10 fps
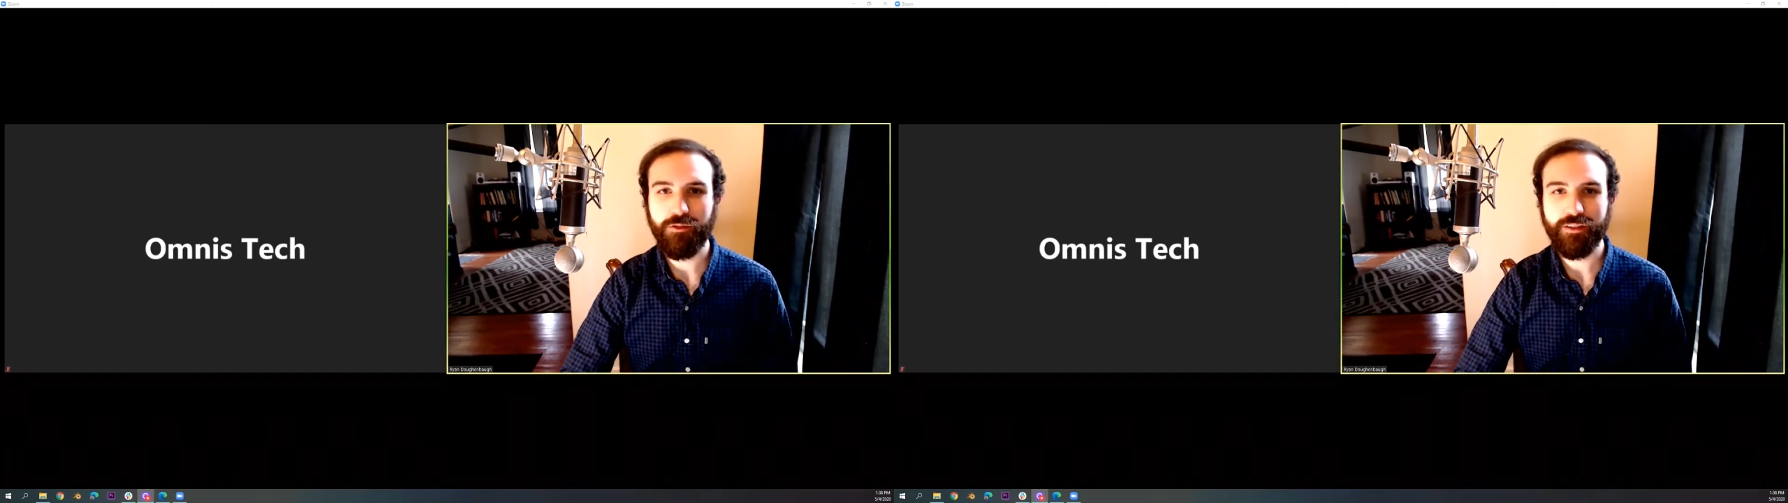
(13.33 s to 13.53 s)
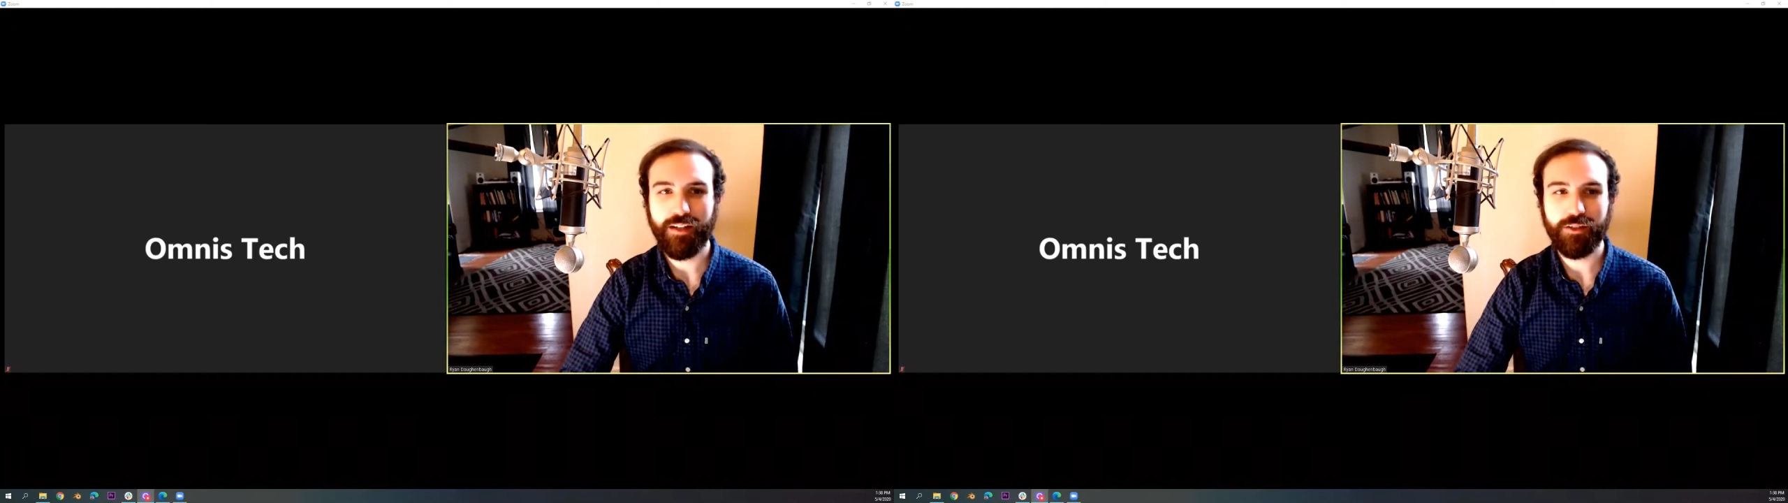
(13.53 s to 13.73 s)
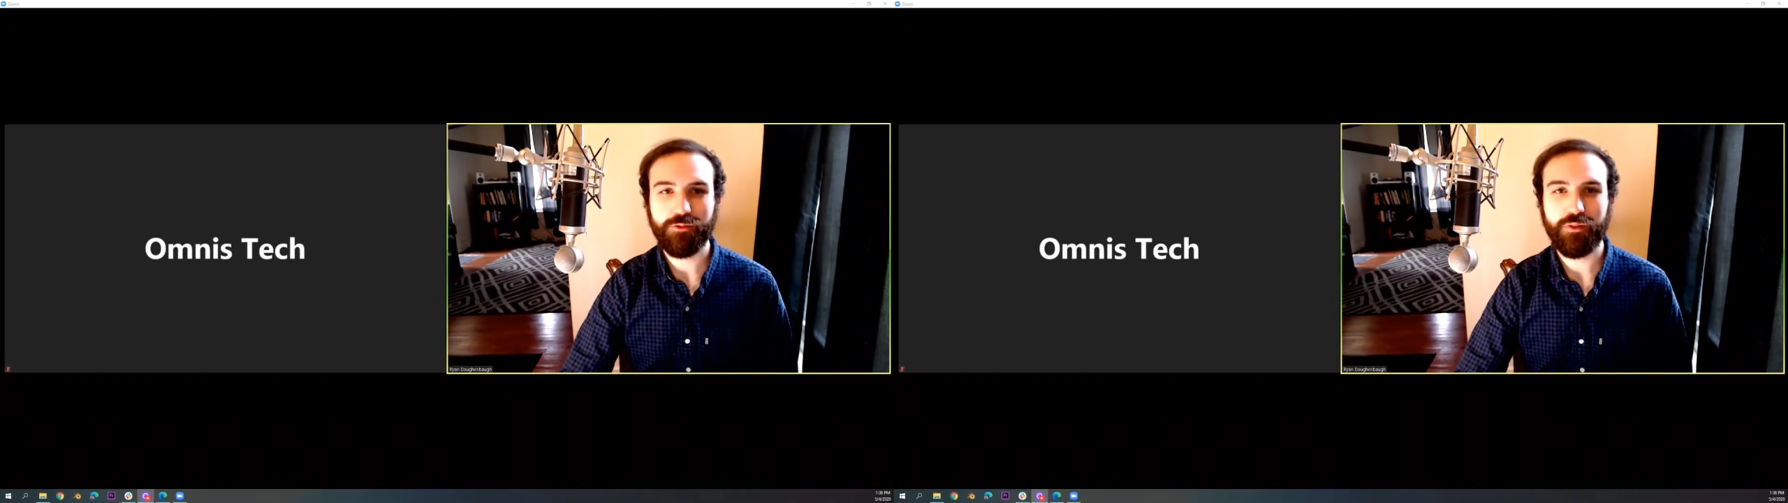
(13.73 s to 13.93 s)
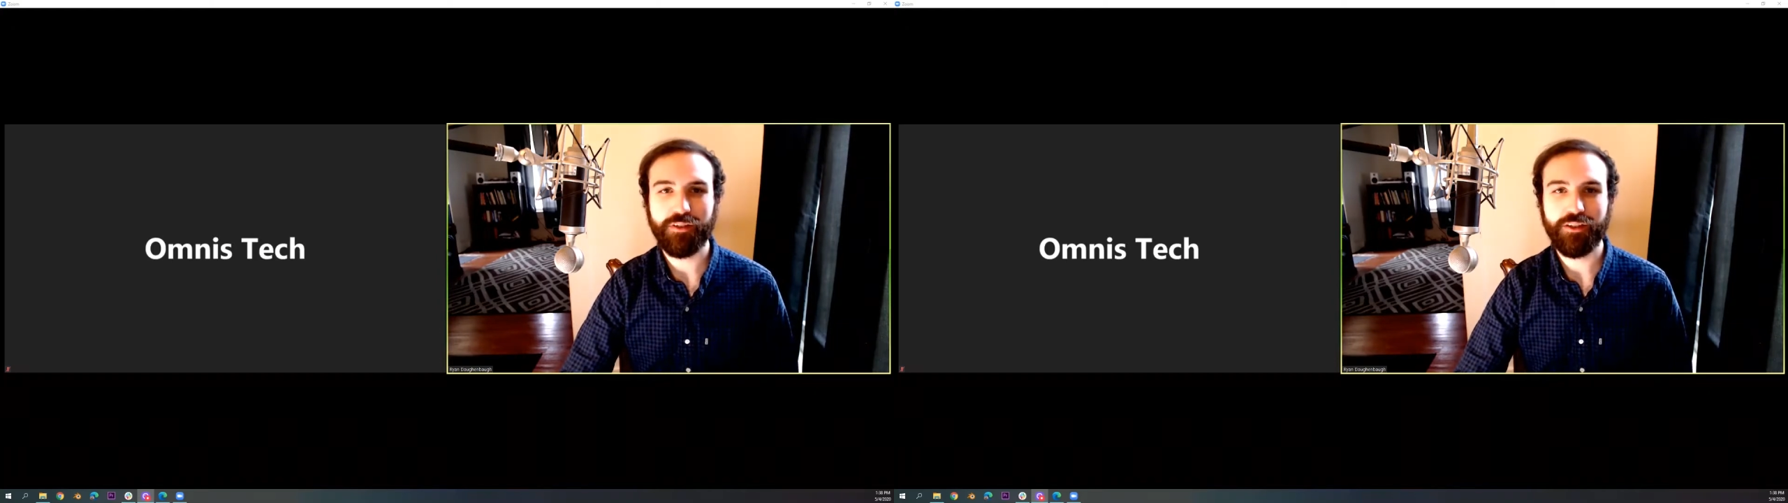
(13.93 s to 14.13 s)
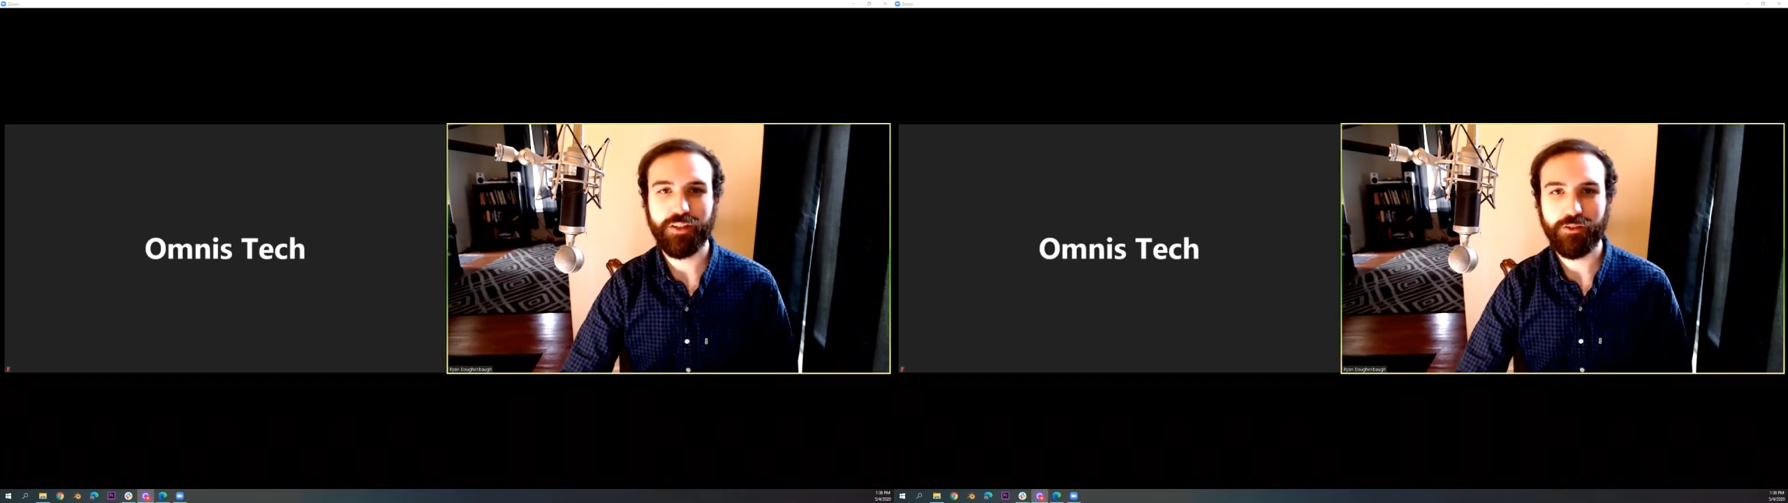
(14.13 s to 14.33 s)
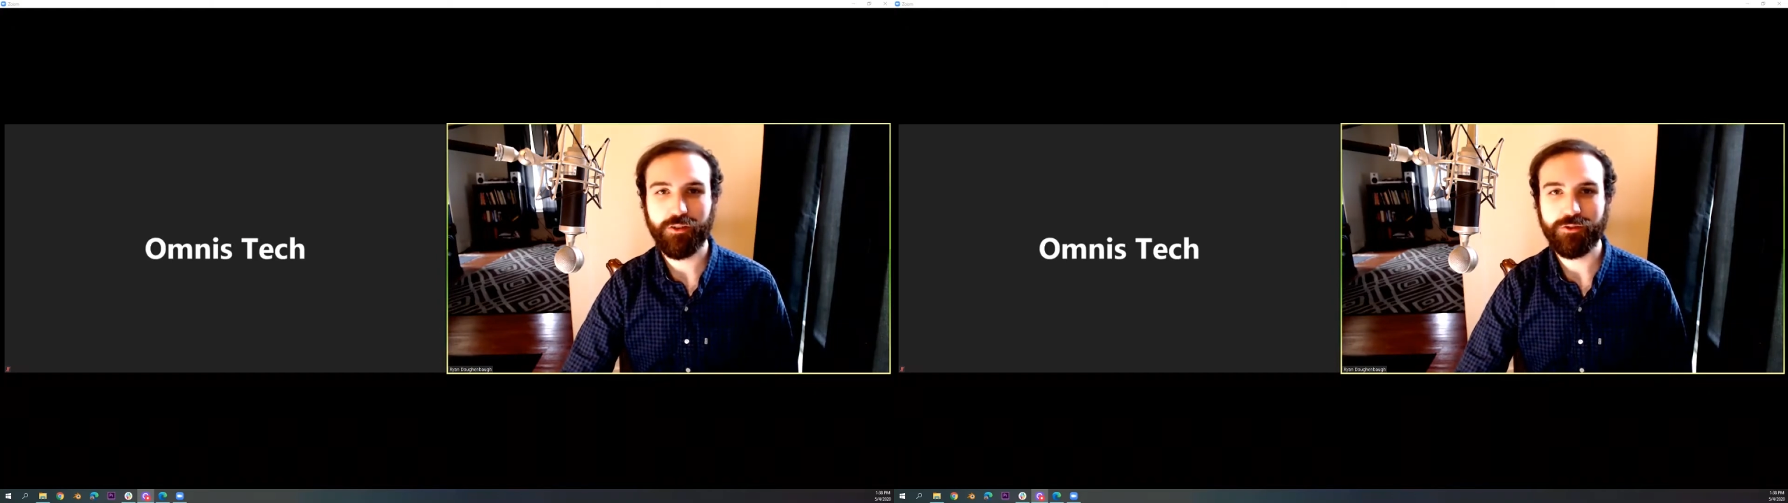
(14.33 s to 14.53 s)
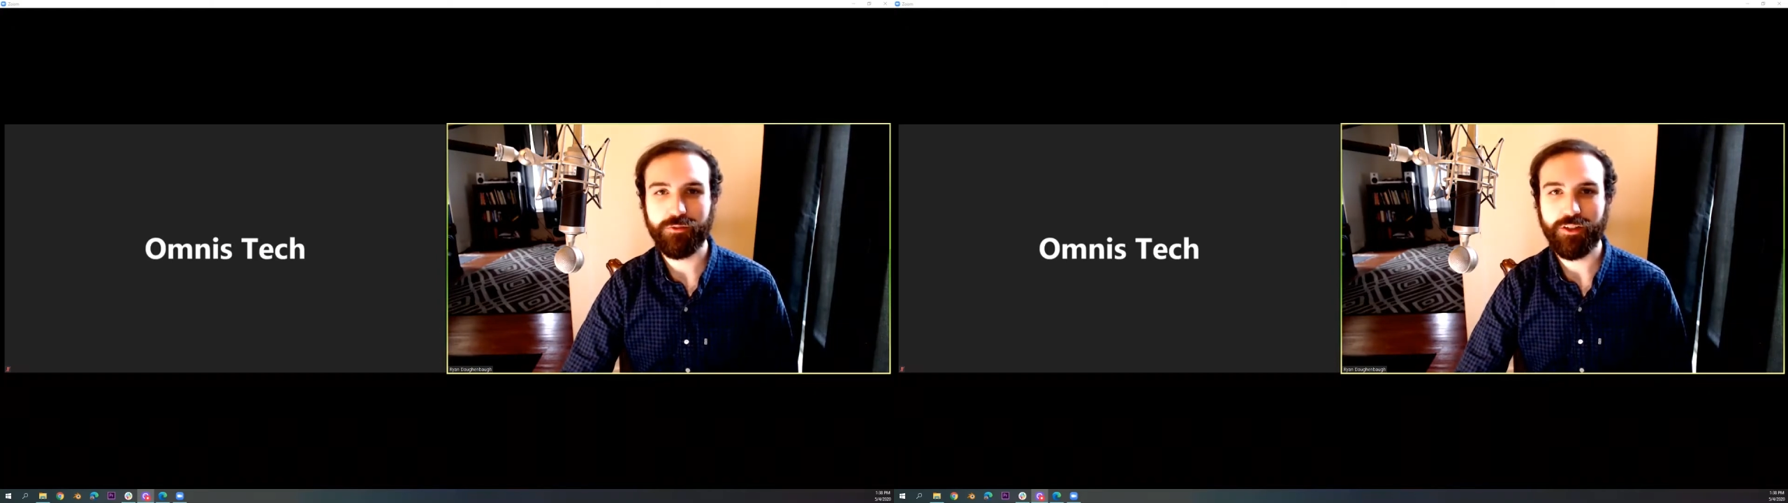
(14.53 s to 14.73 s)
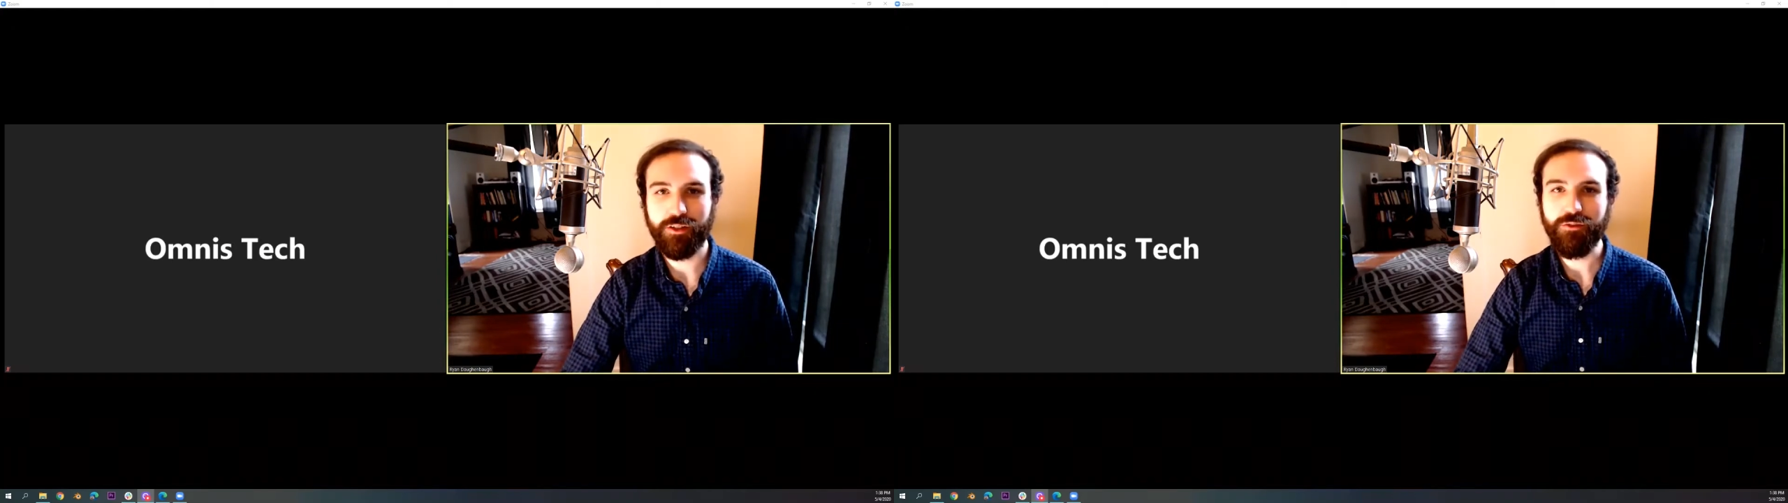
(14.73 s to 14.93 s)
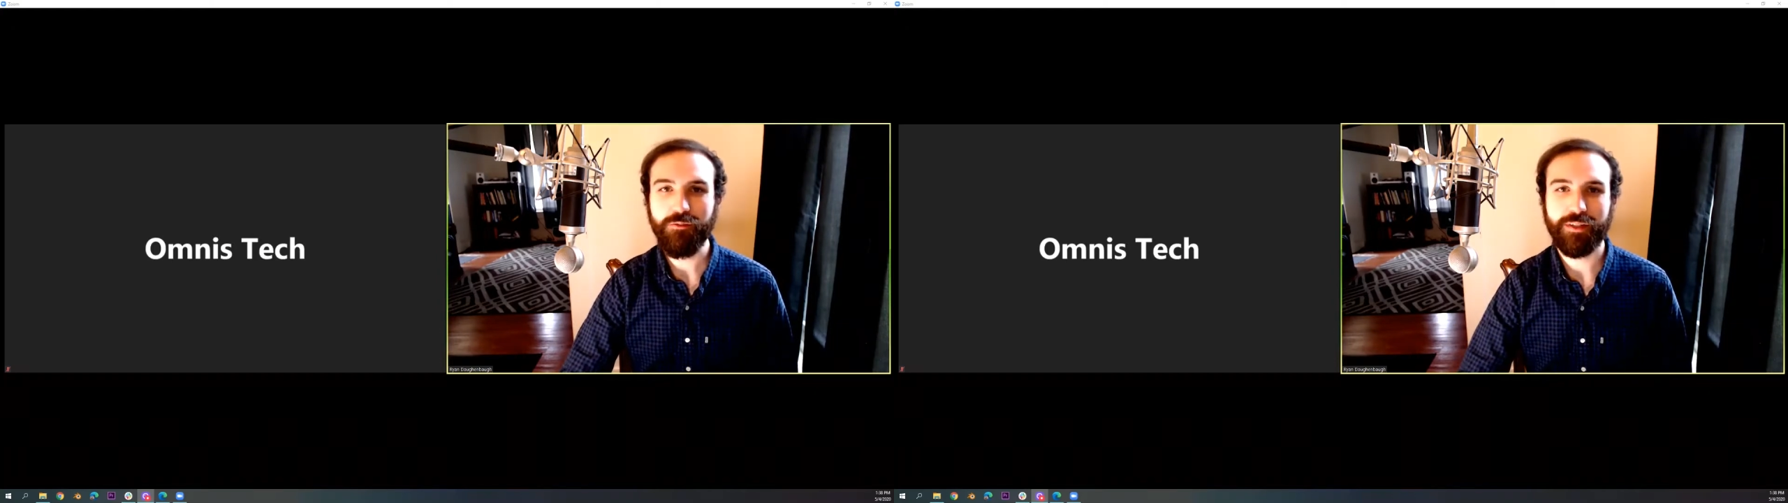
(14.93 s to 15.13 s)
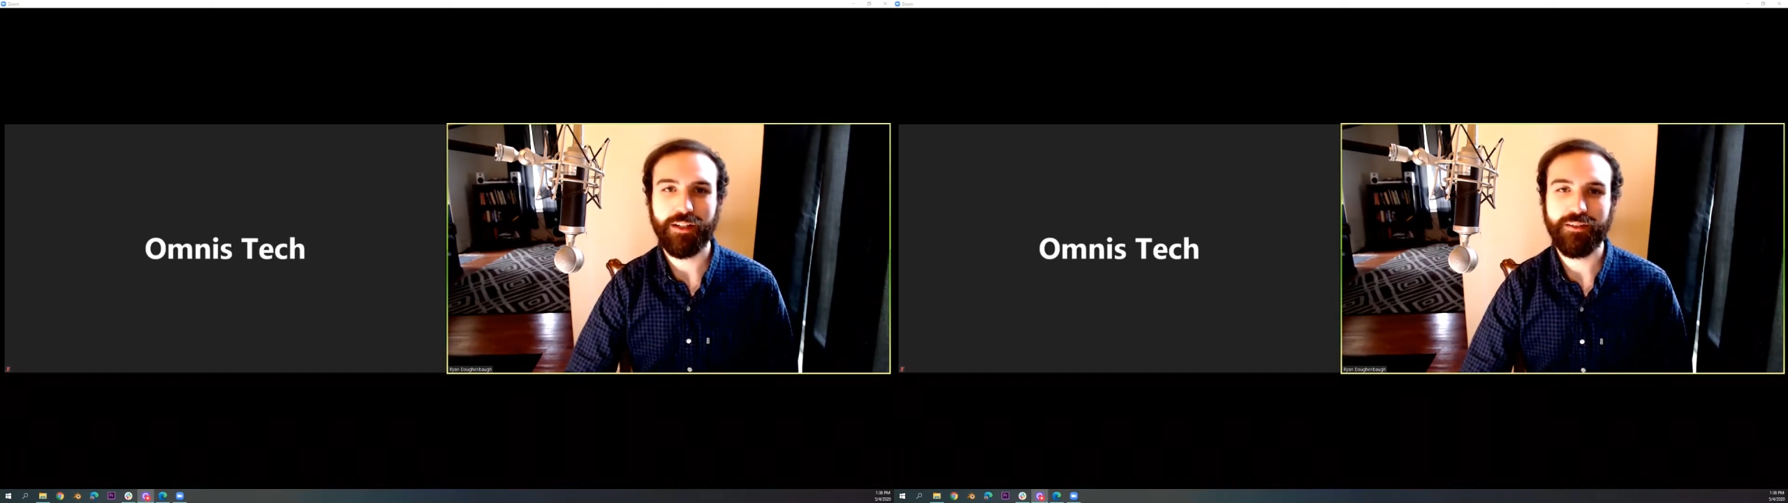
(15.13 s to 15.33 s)
and I just wanted to share those with you
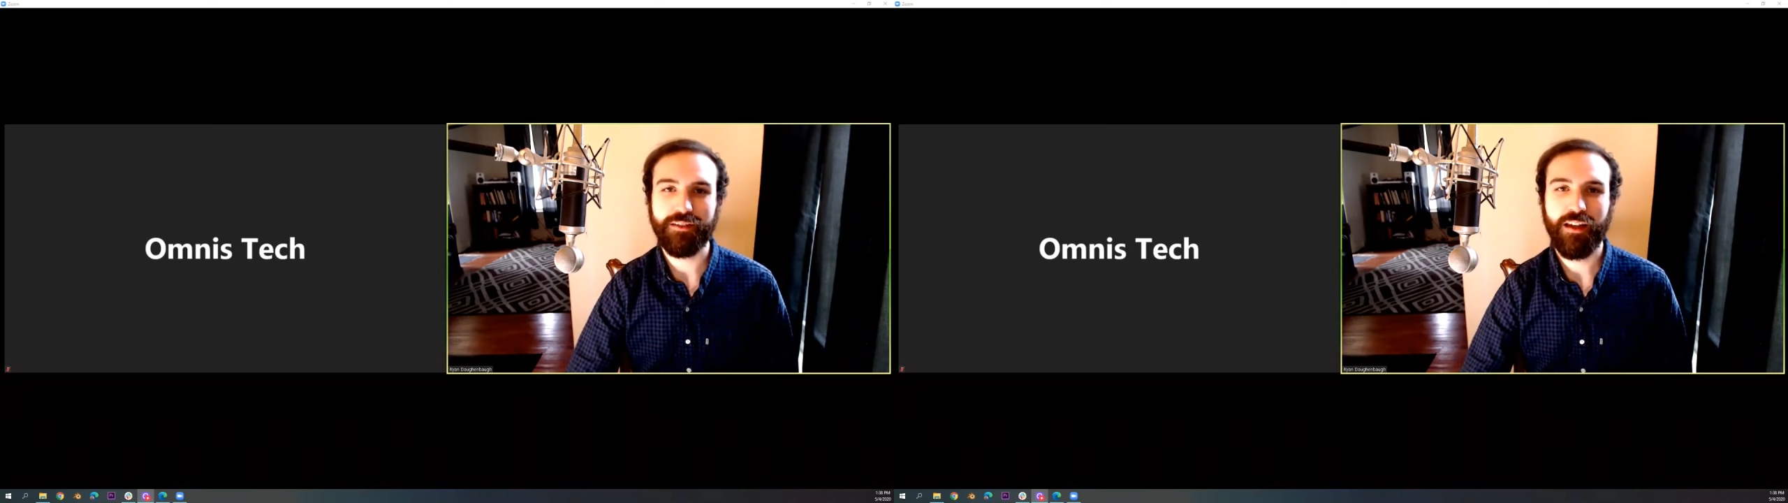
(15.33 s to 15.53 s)
because